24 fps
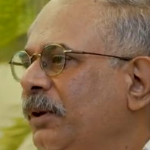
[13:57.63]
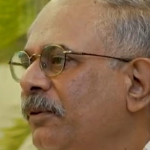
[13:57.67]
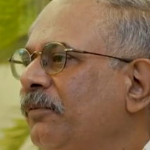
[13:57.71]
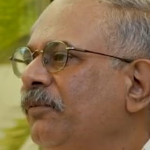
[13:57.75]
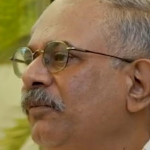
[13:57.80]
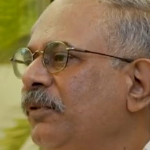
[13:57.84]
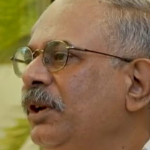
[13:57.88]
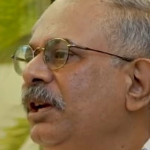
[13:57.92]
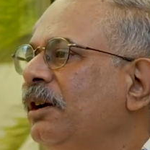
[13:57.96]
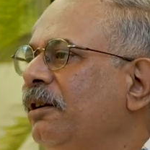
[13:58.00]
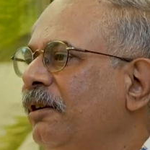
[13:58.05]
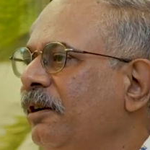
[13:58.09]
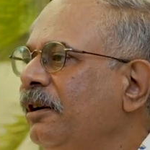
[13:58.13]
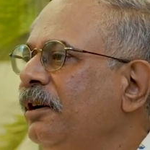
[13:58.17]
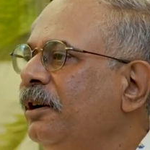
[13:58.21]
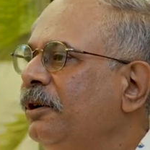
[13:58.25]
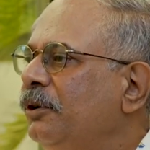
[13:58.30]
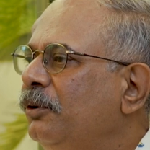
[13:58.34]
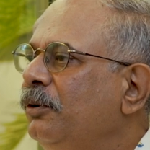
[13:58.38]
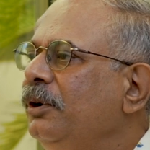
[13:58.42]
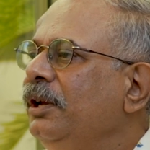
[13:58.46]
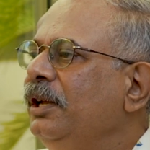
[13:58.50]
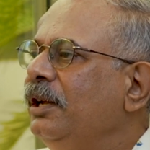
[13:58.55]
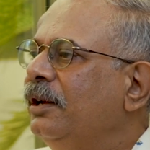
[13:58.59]
we are here
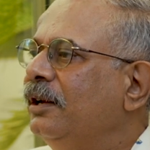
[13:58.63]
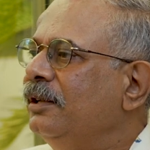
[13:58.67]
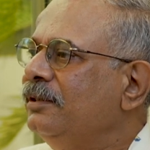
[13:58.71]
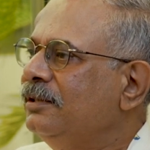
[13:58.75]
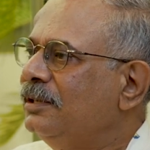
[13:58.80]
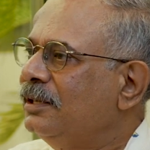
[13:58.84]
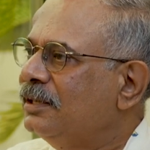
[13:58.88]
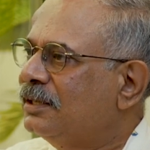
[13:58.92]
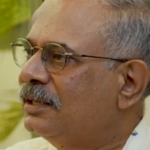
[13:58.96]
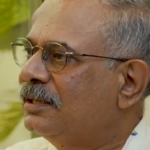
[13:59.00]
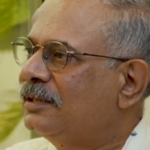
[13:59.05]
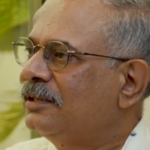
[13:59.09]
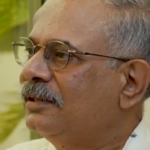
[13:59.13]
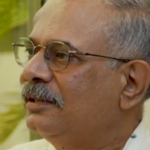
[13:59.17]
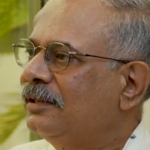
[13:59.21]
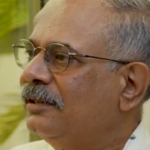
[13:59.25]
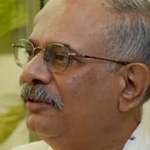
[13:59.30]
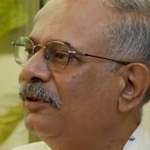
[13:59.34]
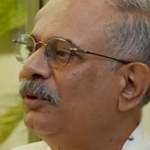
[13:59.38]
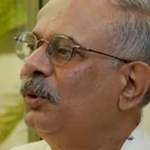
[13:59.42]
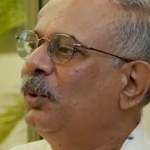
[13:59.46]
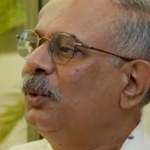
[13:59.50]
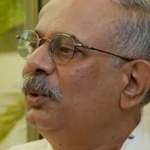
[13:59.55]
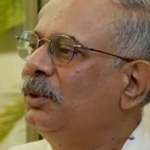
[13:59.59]
to decongest
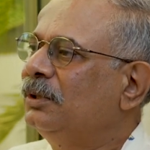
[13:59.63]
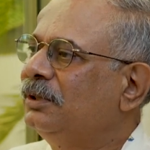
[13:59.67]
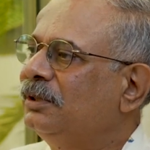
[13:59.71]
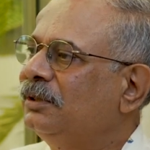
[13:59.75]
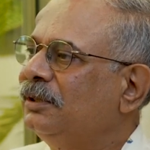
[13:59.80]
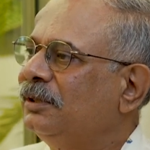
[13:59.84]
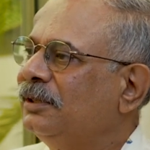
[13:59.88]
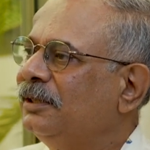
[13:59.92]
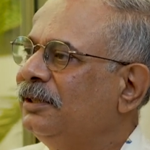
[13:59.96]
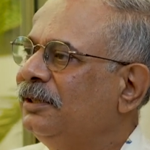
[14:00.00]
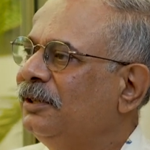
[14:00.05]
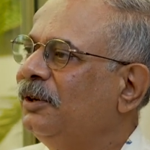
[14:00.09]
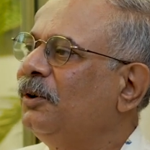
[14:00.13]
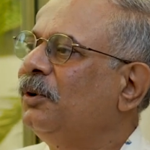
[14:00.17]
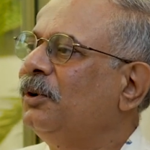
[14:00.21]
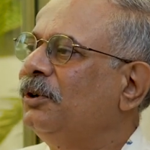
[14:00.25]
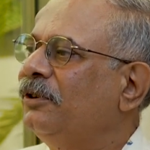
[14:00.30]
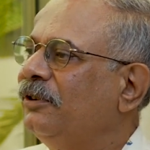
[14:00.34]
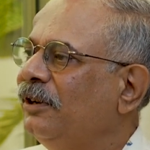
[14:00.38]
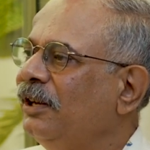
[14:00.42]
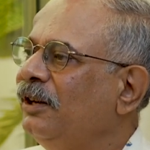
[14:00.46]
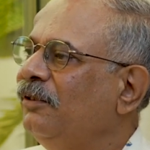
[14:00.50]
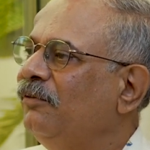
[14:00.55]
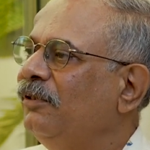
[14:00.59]
roads,
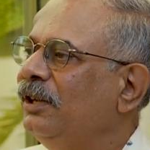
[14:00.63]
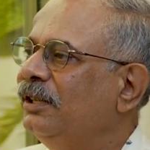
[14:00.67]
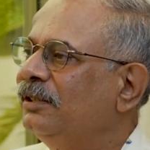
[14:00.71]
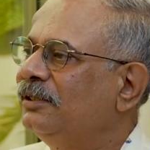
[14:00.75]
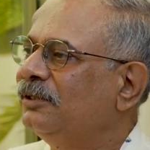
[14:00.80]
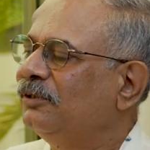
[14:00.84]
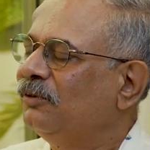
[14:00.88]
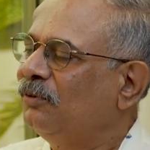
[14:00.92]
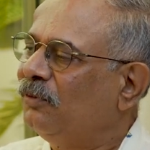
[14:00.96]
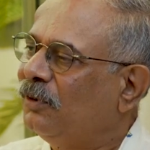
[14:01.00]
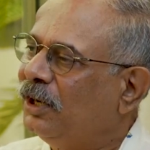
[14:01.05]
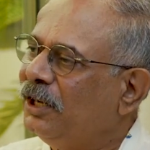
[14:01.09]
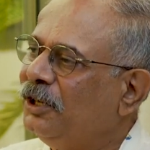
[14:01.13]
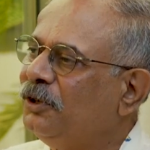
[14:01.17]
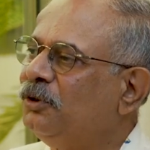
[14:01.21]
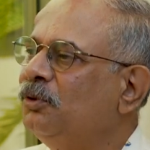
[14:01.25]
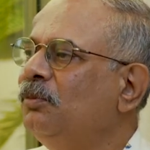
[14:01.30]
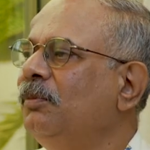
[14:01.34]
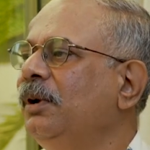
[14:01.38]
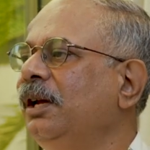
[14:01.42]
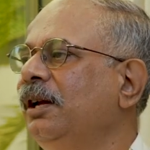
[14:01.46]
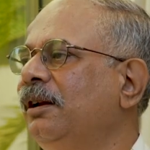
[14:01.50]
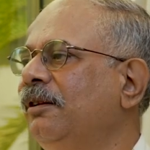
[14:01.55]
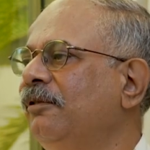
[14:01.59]
not railways. So why to
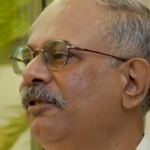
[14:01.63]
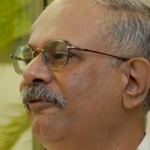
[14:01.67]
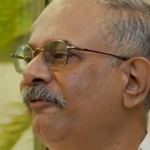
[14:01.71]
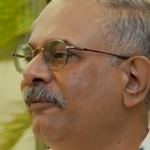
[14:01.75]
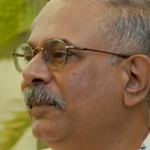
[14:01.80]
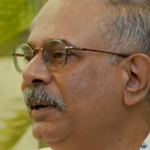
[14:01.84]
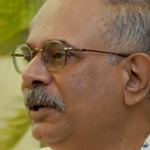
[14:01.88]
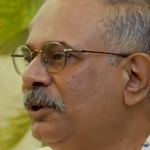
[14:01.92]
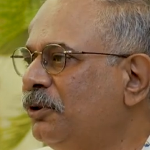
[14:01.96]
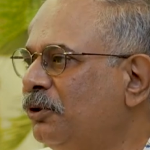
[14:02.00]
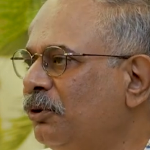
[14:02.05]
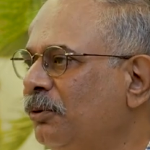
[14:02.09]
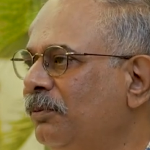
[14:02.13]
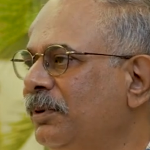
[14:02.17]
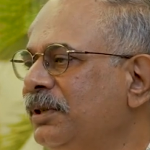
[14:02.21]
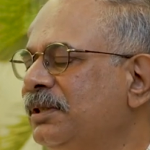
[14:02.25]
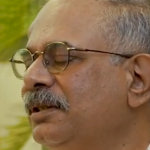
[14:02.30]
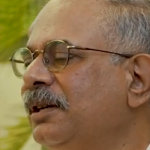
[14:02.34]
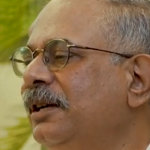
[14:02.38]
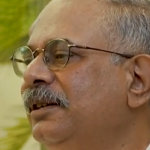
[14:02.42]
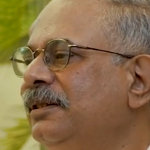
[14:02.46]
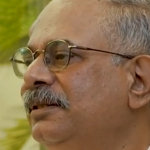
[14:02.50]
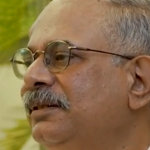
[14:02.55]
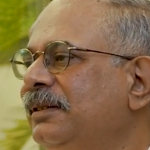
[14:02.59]
make metro
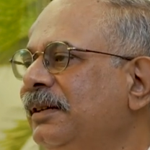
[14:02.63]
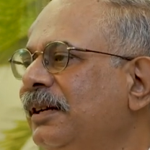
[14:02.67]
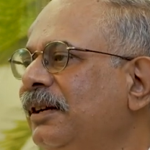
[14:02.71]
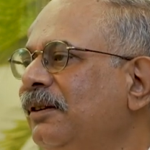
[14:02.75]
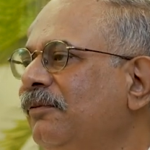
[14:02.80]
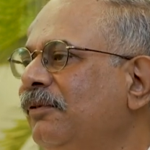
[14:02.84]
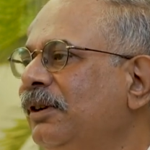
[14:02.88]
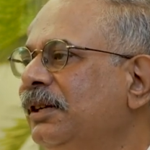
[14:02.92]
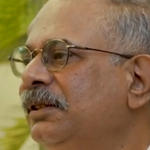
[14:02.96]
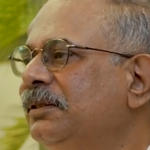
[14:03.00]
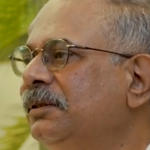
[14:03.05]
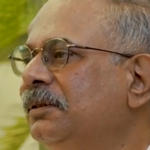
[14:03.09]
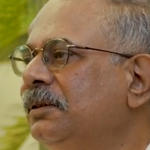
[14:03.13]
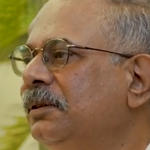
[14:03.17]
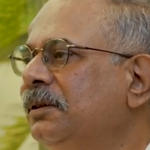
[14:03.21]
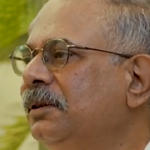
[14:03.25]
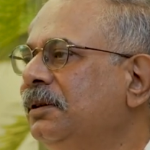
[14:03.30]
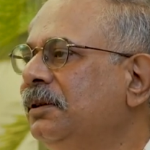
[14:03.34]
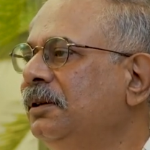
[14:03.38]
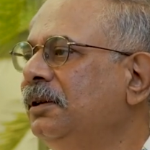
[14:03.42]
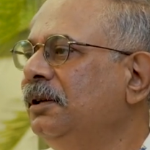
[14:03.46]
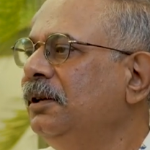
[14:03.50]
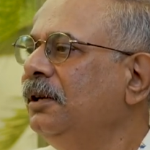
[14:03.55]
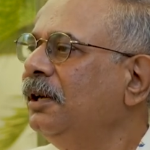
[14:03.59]
besides railways?
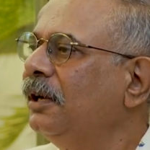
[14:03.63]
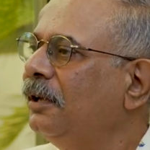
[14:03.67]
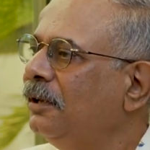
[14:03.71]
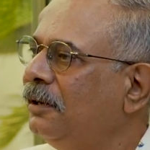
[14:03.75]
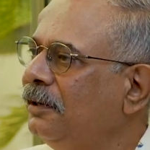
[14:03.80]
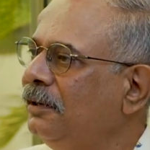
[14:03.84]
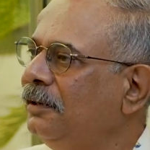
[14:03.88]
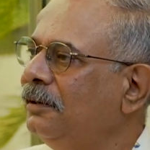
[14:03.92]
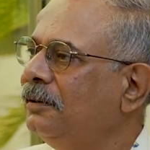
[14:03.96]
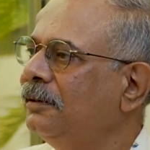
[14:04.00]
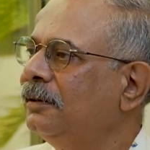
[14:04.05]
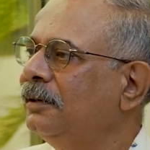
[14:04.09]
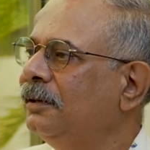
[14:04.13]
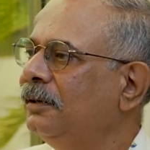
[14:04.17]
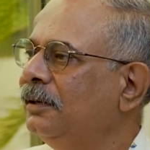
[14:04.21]
He agreed.